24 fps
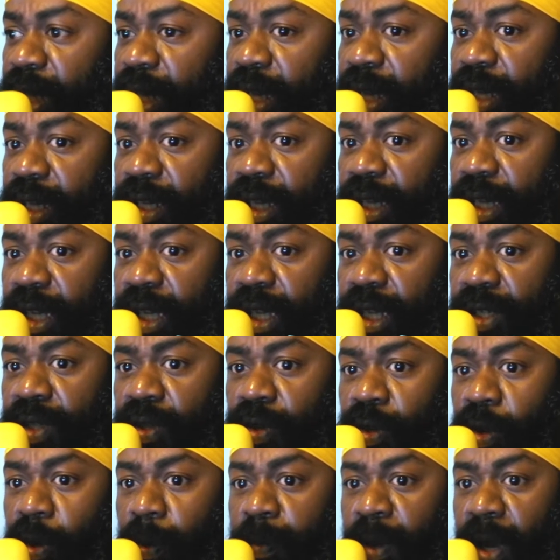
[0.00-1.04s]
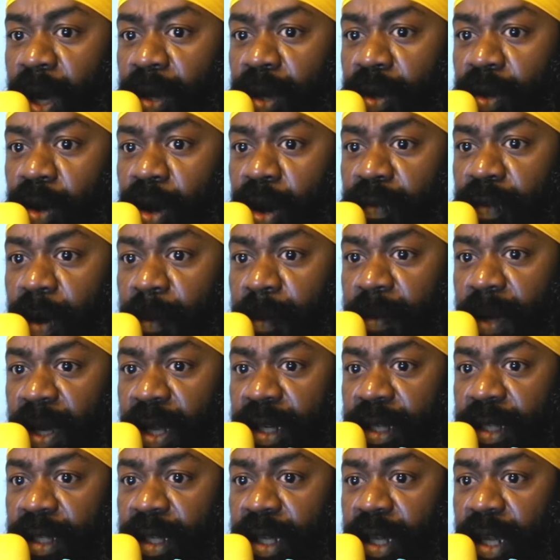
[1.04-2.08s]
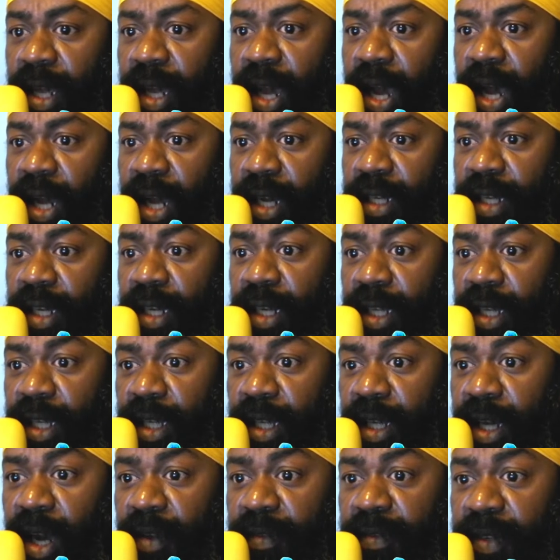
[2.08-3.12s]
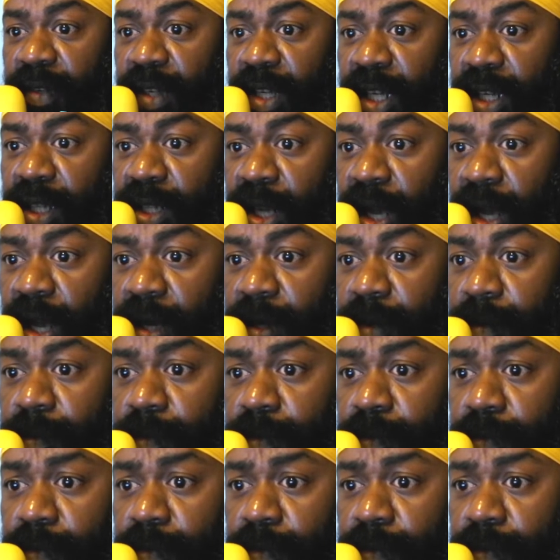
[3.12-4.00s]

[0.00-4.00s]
the Ethiopian government and the League of Nations,